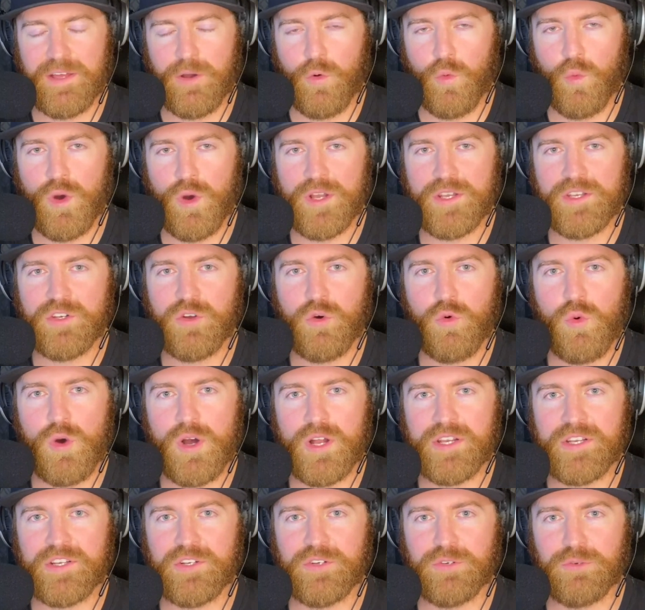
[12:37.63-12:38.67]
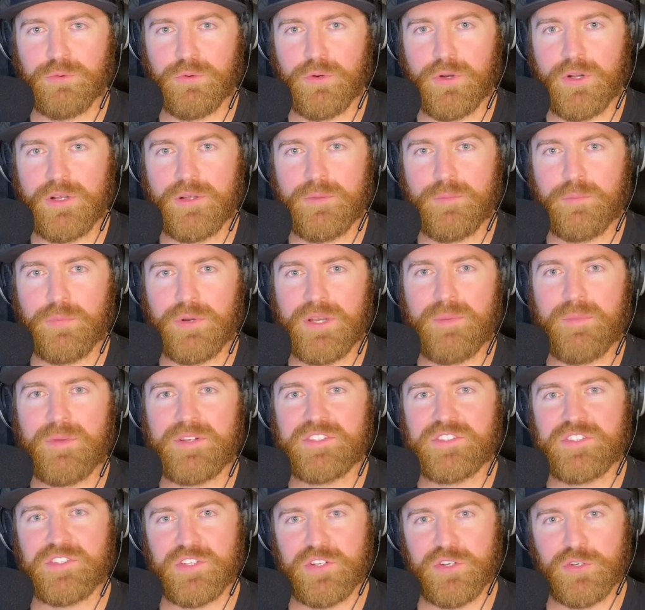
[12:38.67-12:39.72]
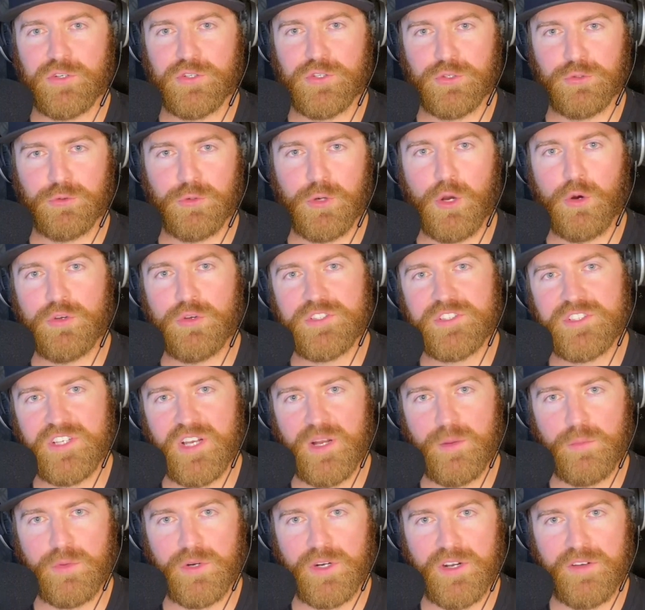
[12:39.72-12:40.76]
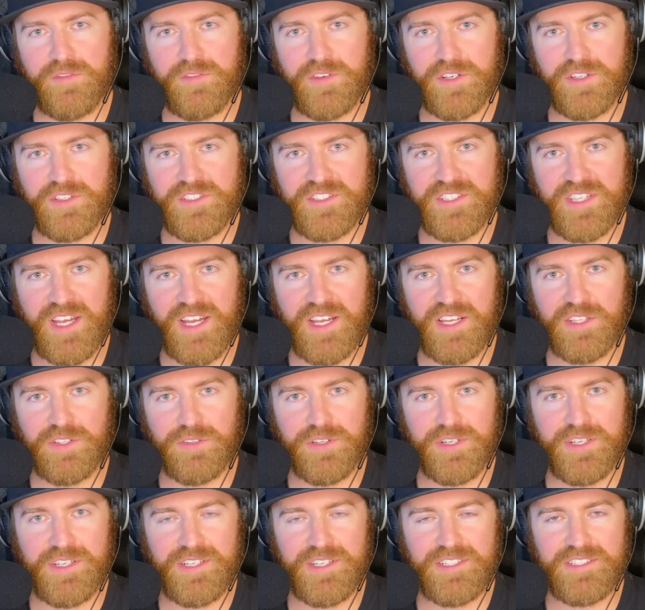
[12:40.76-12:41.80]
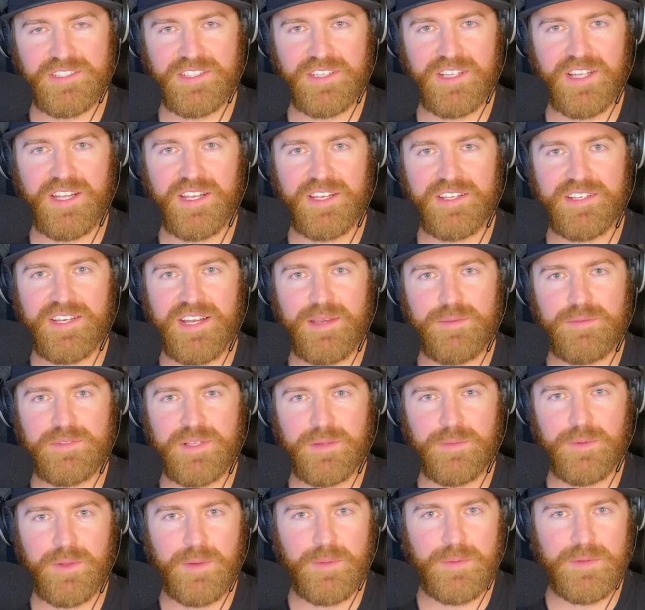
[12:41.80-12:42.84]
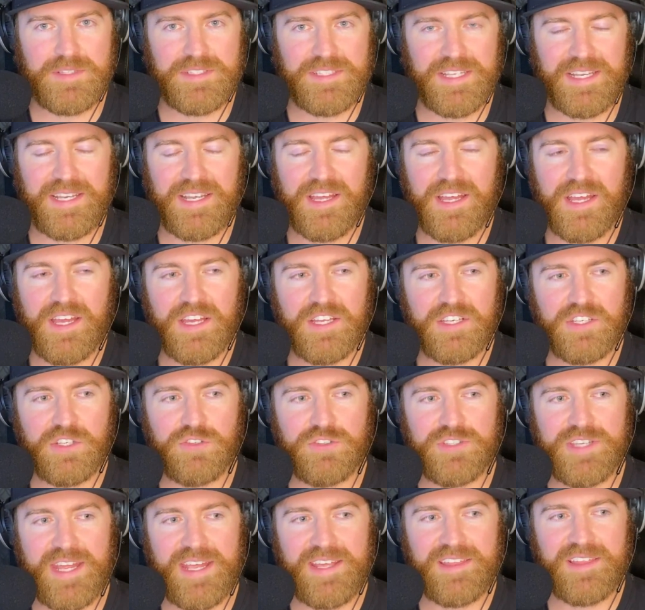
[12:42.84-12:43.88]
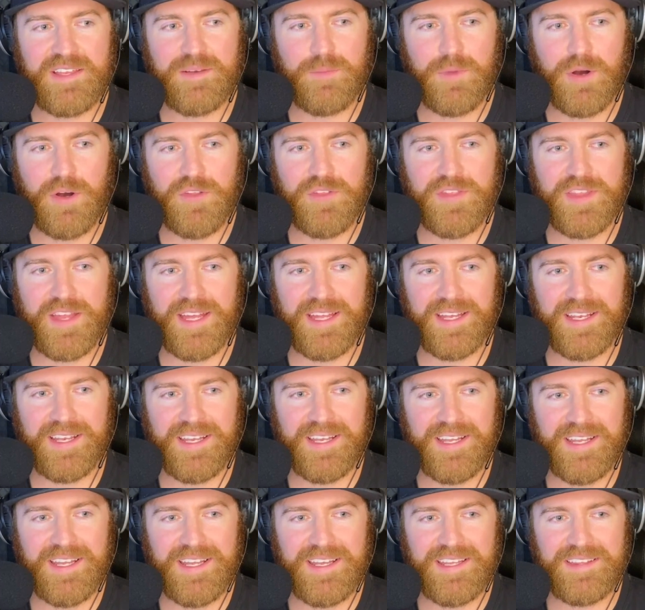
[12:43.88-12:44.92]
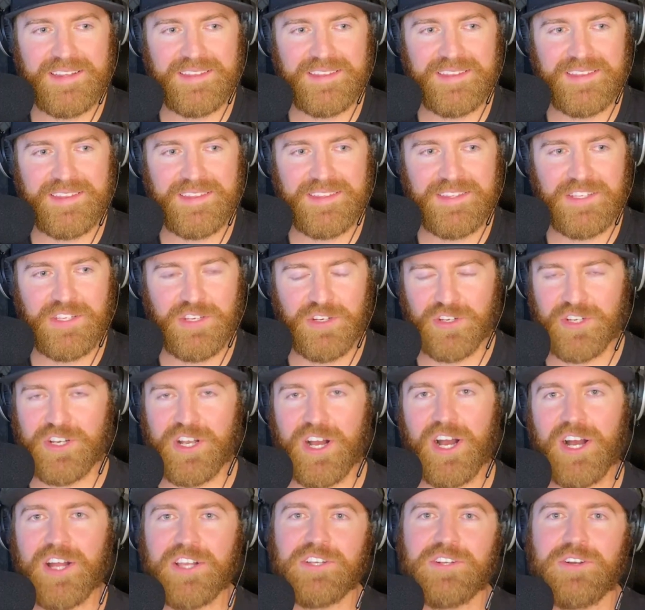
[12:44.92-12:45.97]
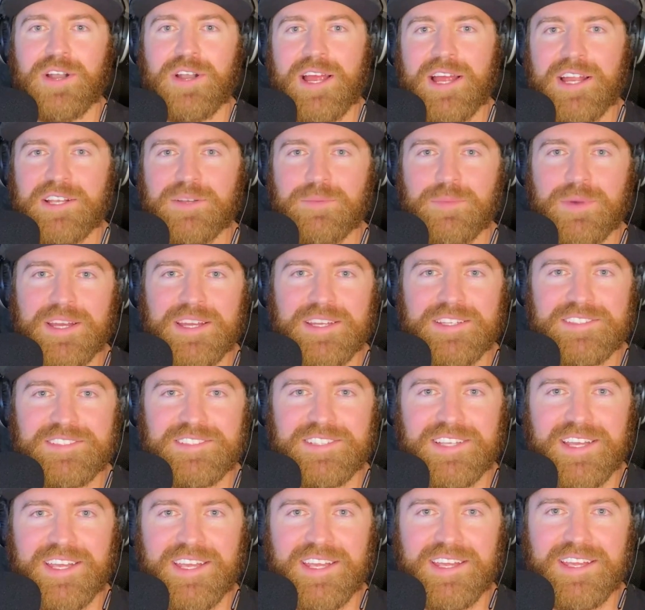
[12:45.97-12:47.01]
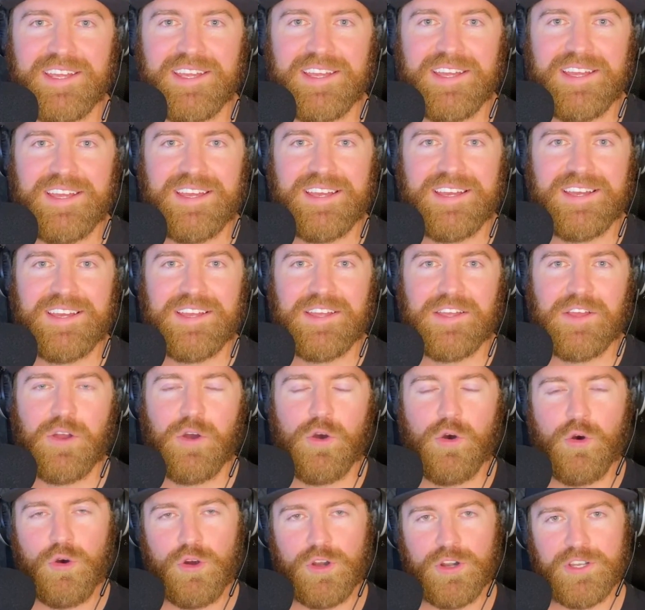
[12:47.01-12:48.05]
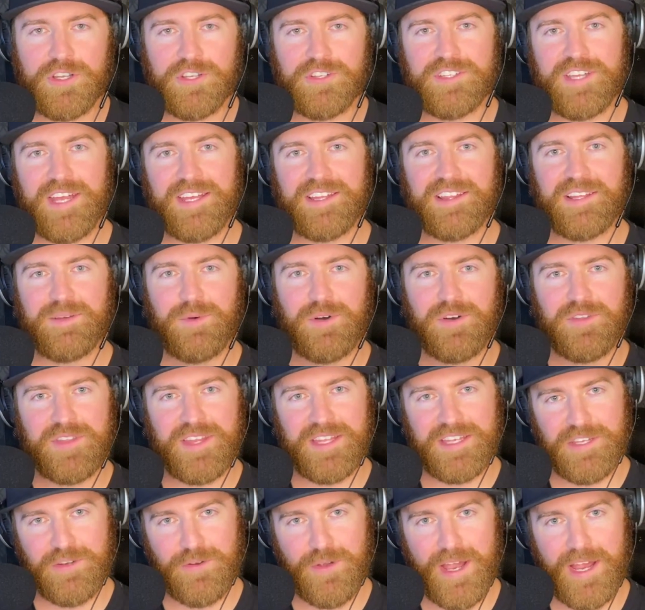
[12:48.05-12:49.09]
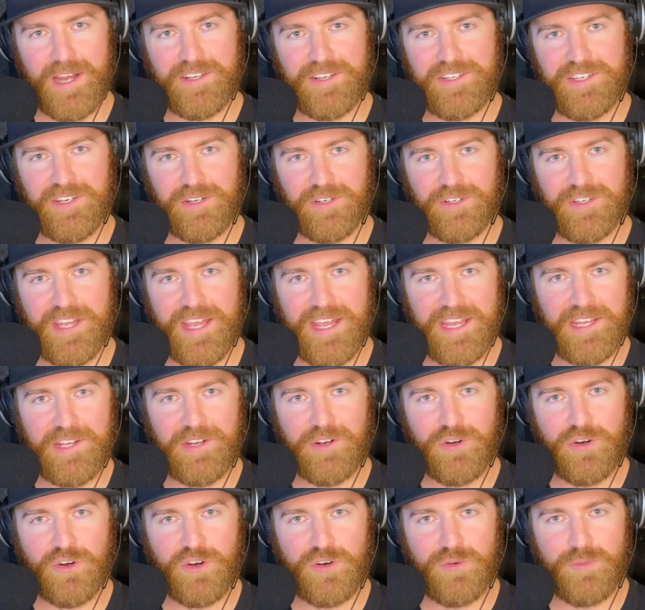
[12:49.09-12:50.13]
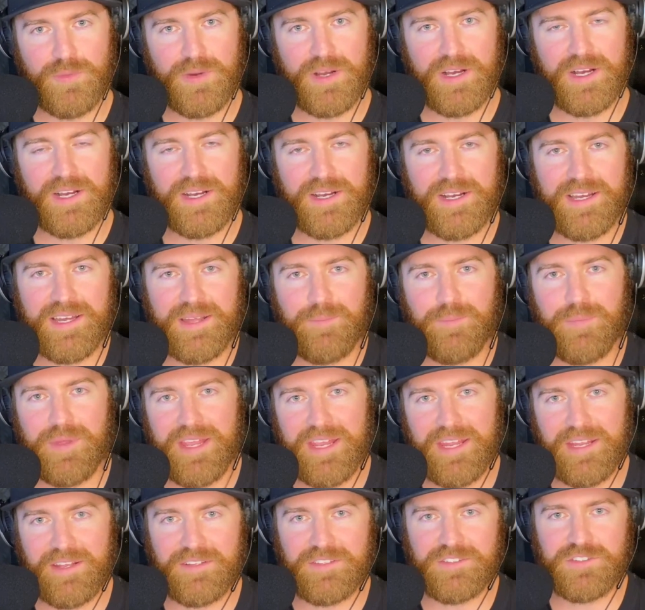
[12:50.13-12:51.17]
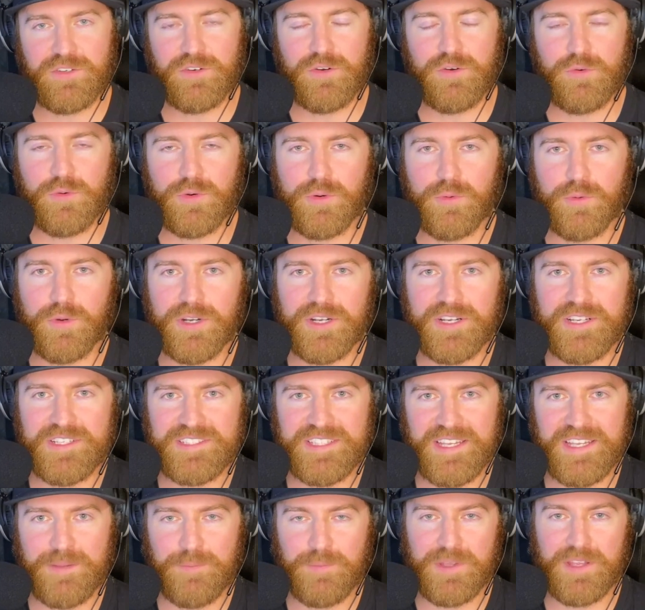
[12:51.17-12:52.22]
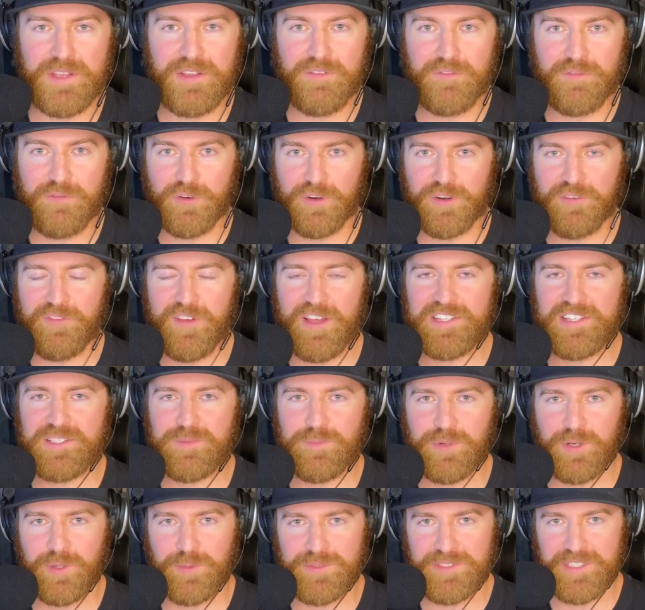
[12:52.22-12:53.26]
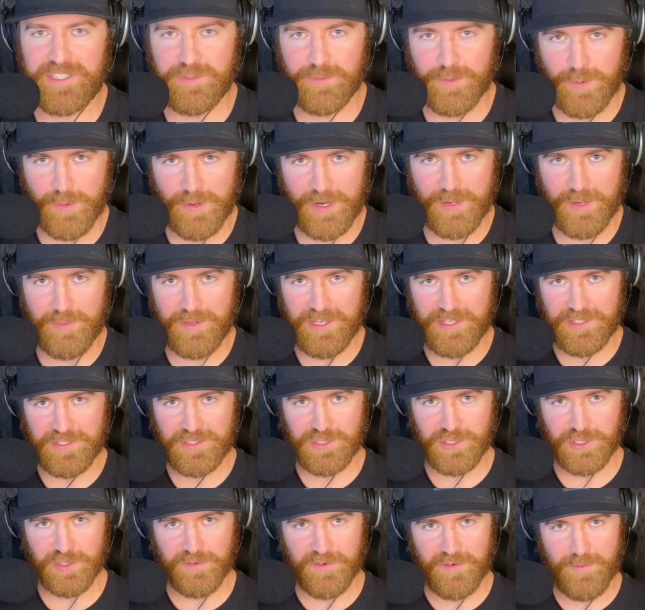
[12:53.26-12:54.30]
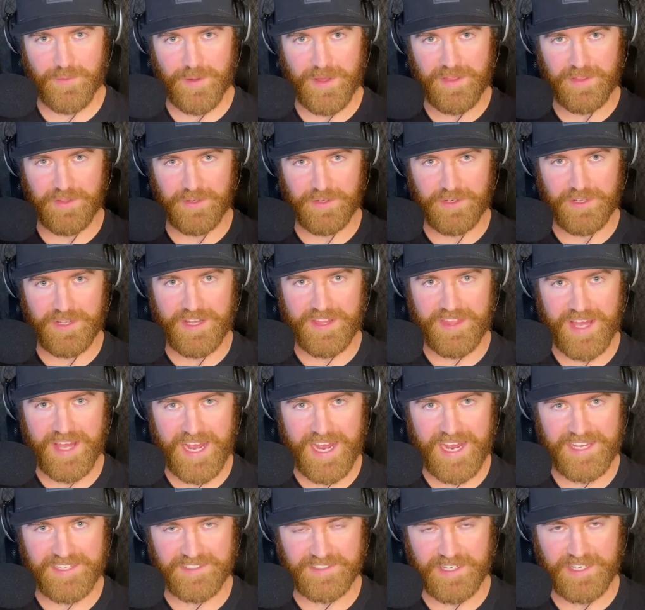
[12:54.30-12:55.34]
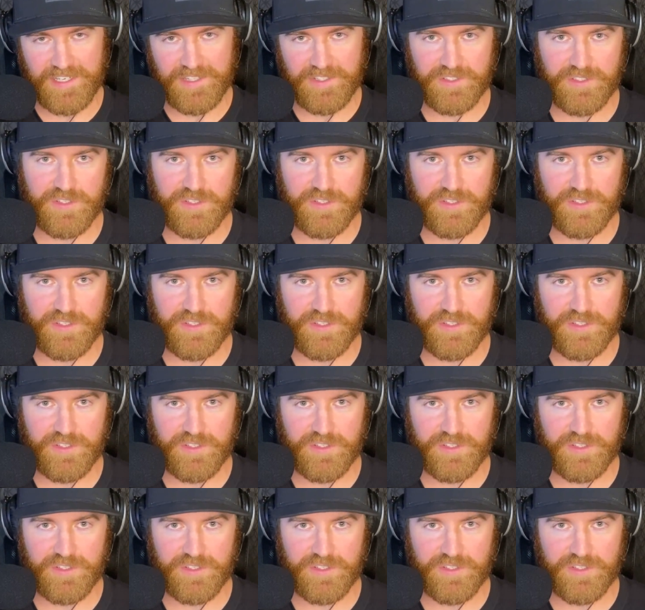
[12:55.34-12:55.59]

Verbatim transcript: Yeah, that one-to-one gr- pretty much your gross number of your salary. Because a lot of times, sometimes it's like, do you take the amount that your contract might say, or do you take the amount that you actually are taking home uh, and paying? So we're, we're going to say, be, for investing purposes, we want to be conservative on the, on the high side.